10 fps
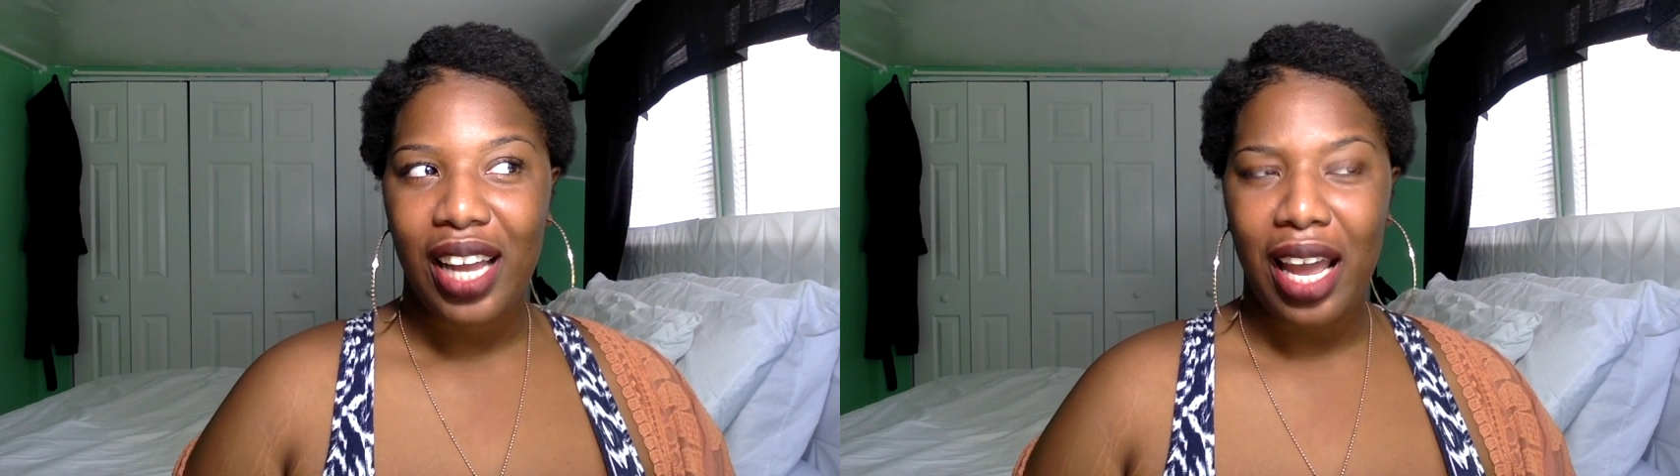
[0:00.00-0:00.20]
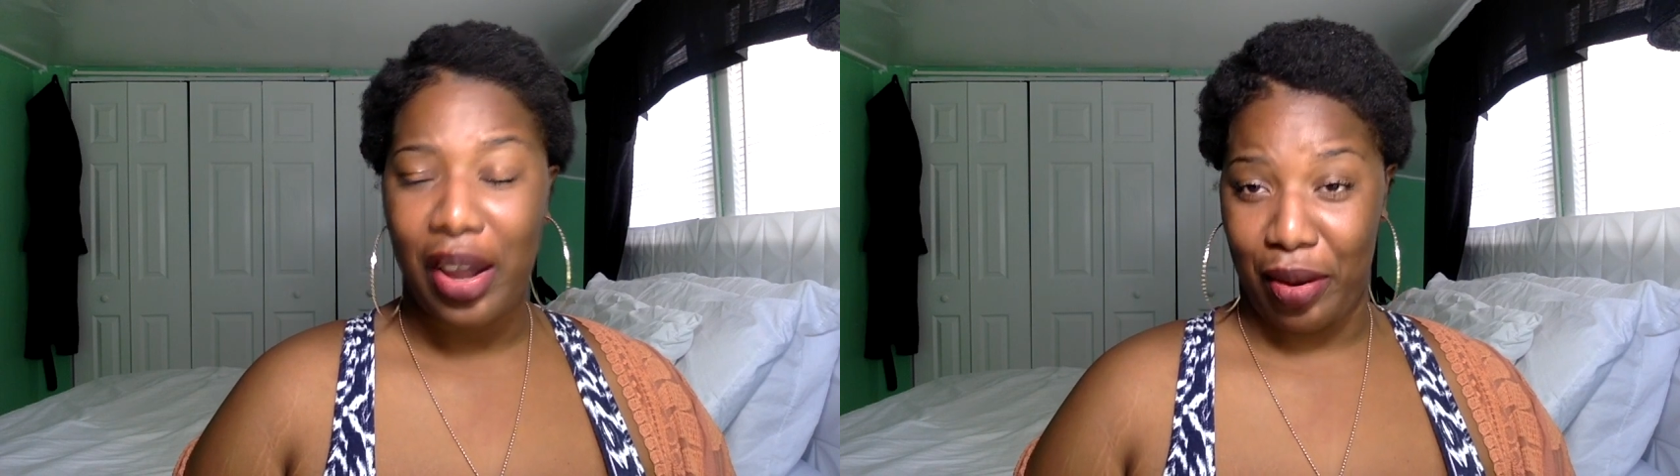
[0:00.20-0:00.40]

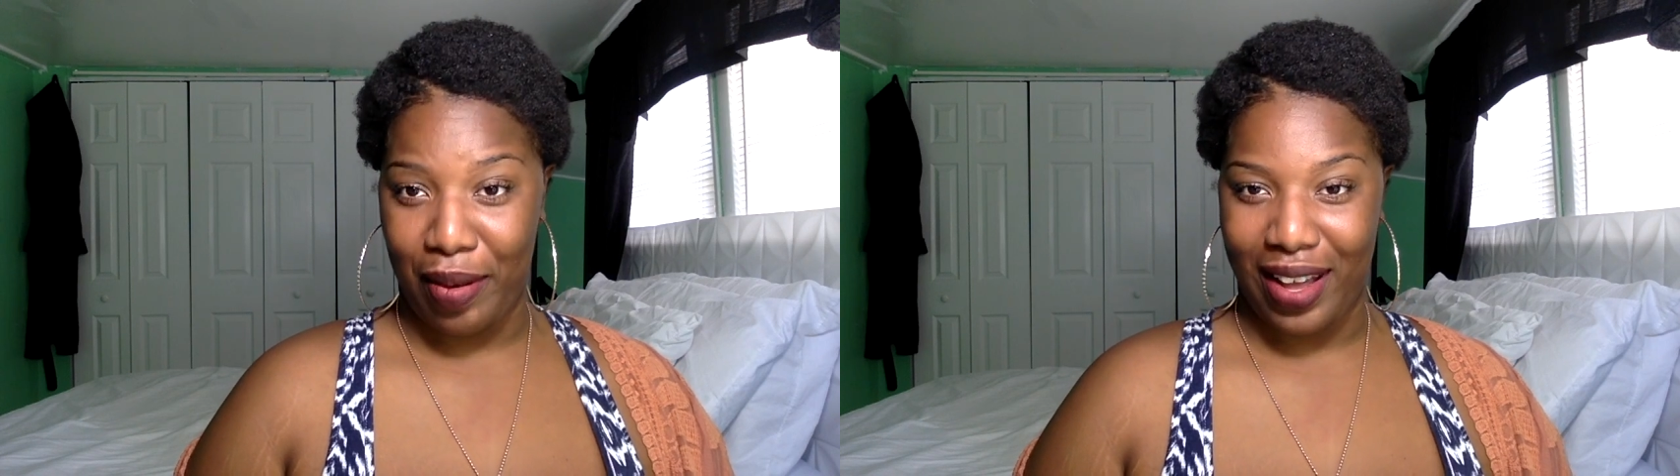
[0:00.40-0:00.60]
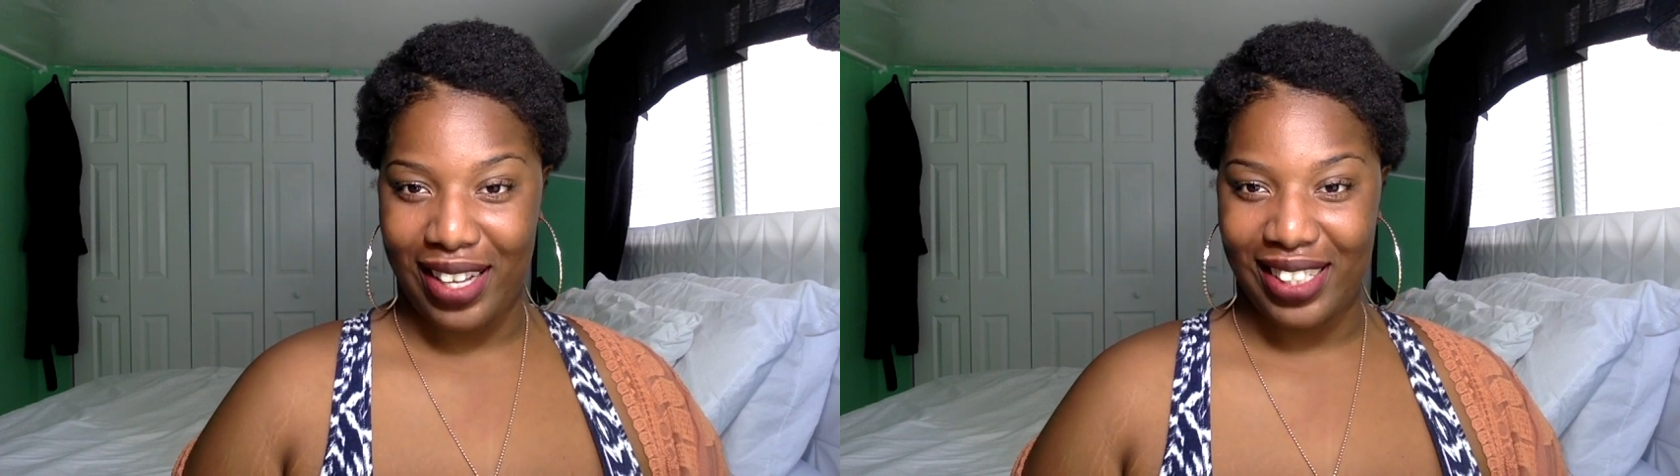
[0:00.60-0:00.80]
hair
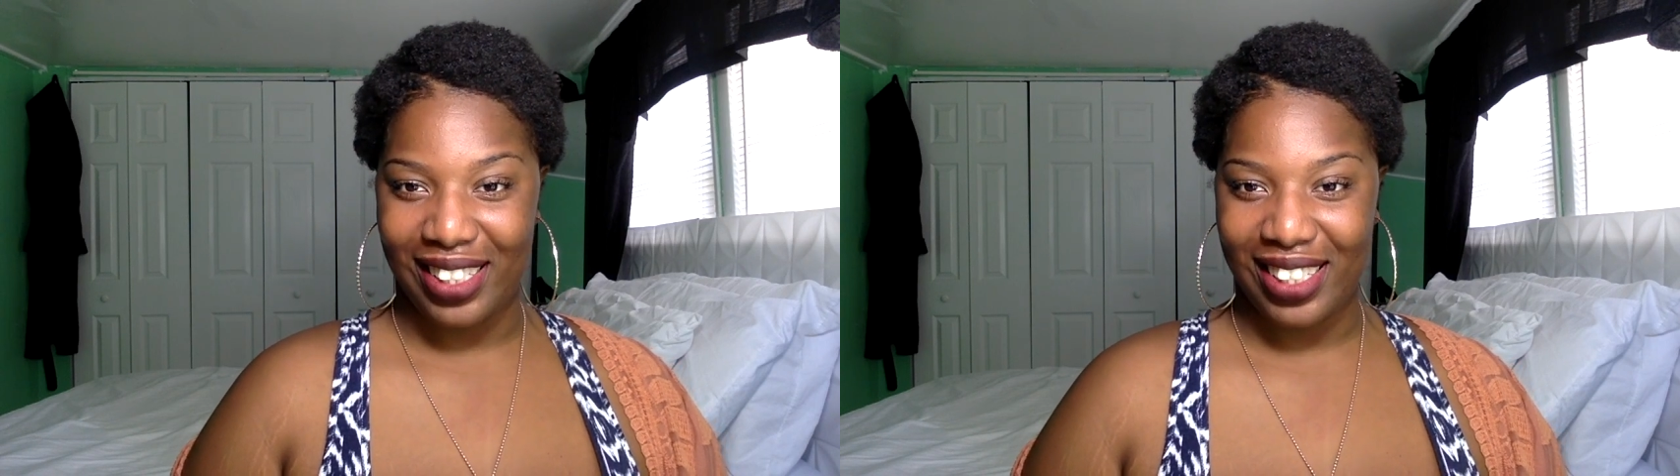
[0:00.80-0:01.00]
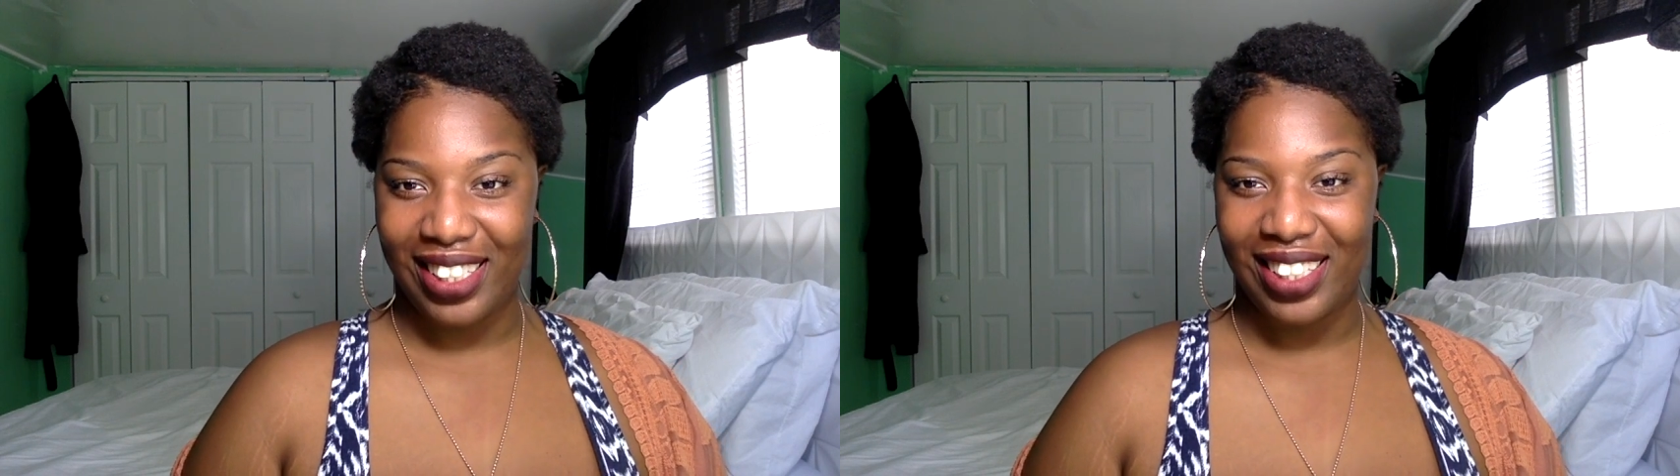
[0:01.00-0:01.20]

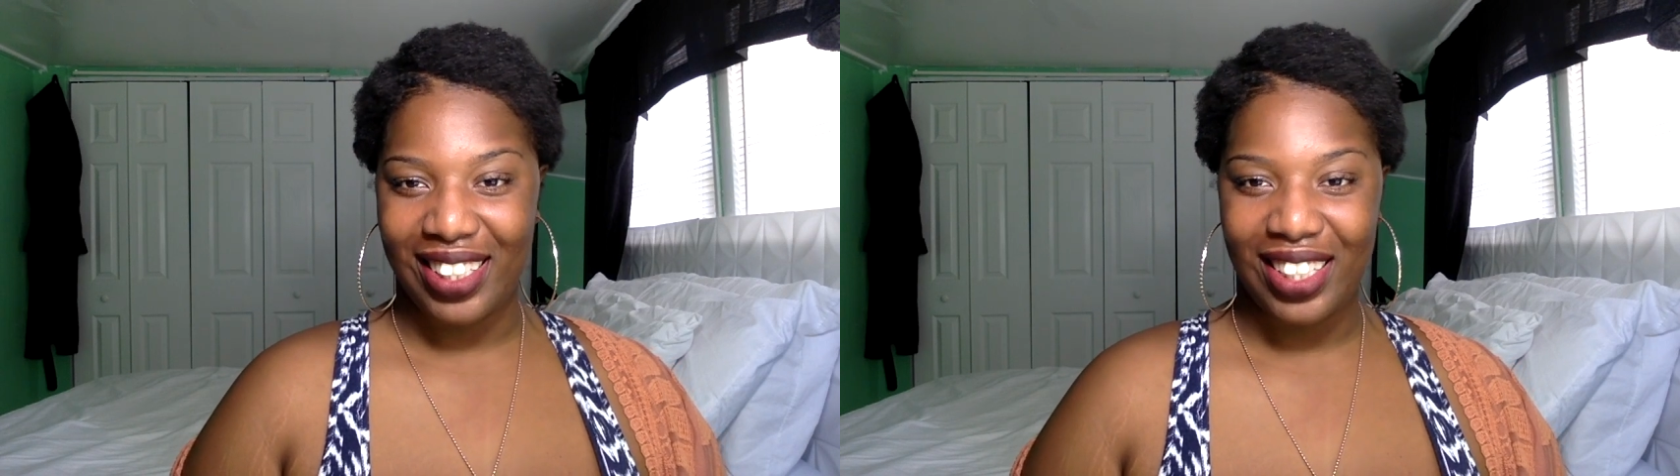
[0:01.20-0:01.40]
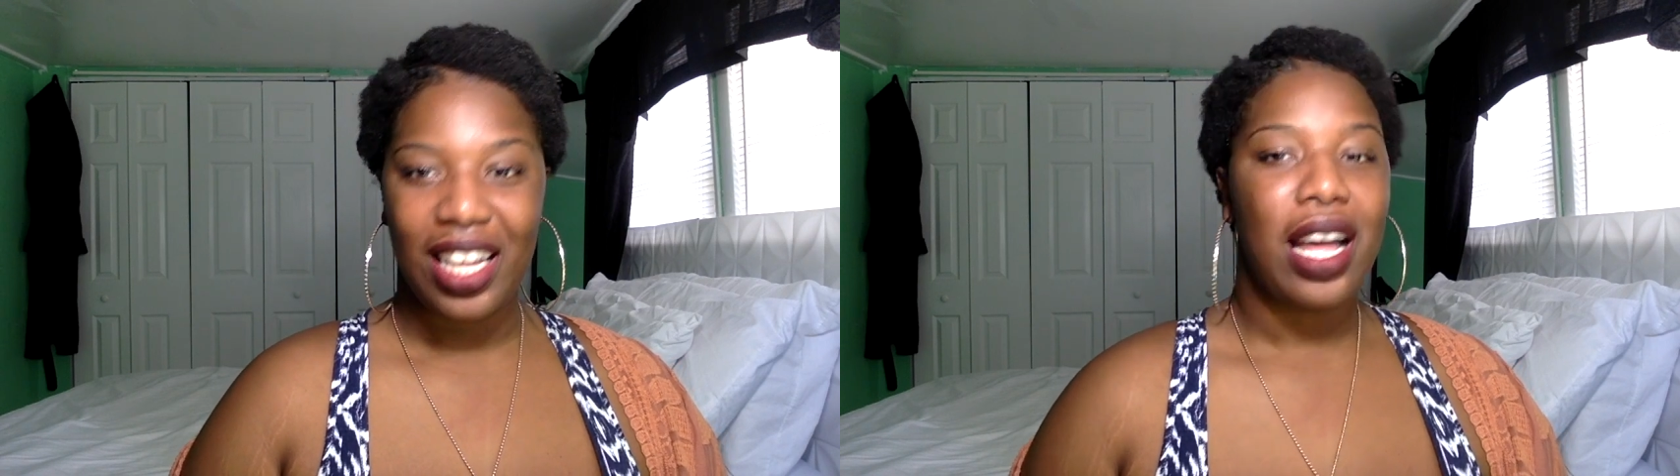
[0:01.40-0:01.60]
mask.
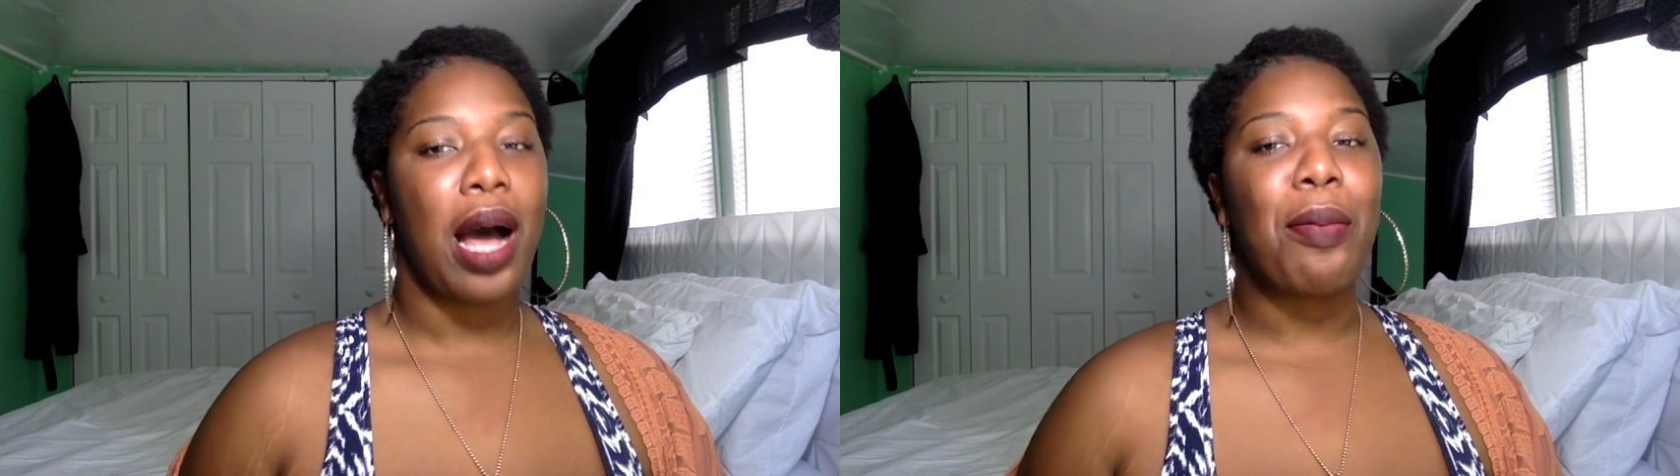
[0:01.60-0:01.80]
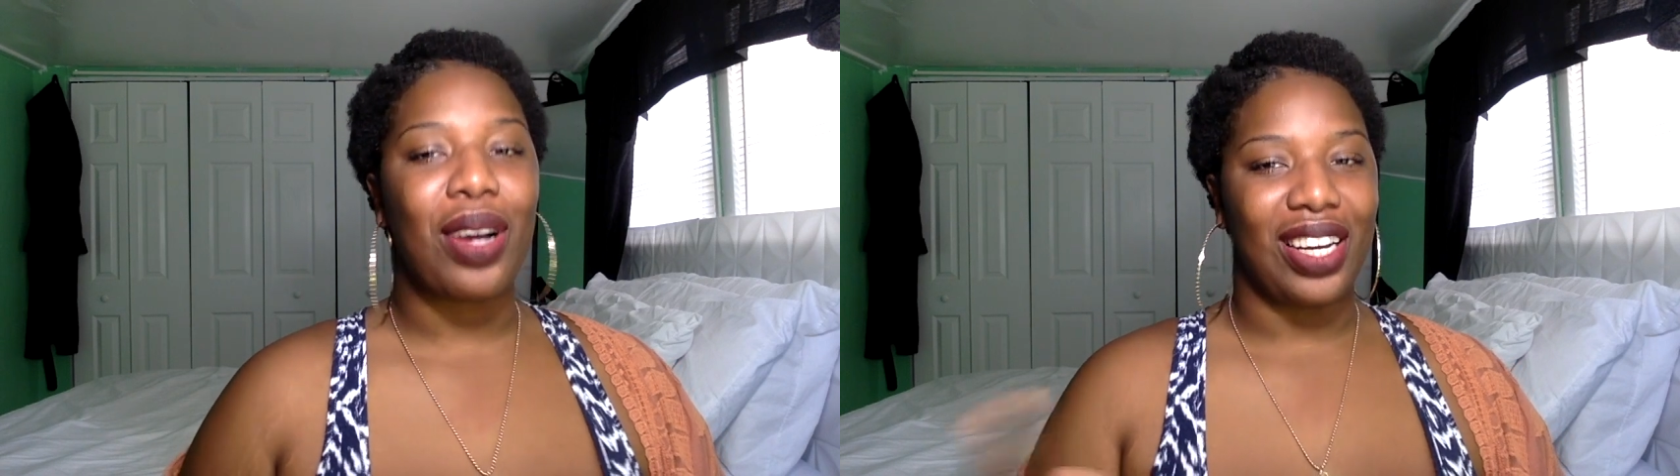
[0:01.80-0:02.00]
I'm